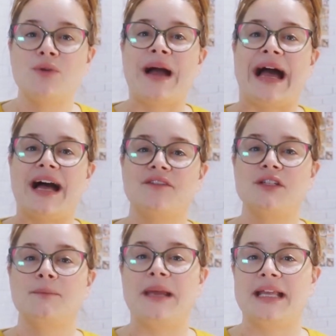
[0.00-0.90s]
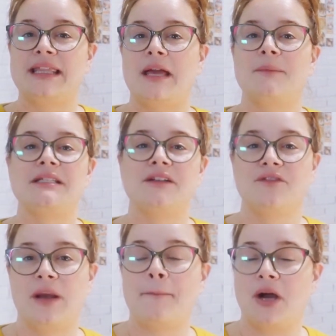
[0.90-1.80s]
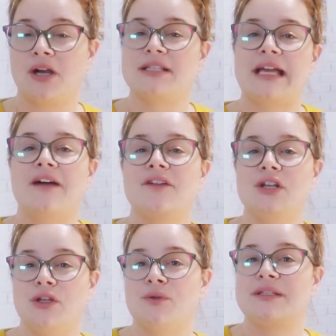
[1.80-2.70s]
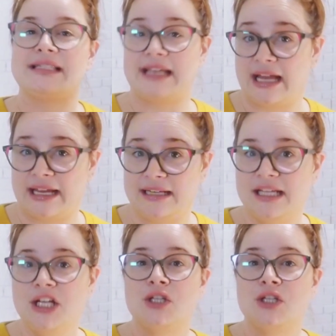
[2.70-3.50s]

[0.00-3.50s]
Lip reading: You have to make them different parts of a new design.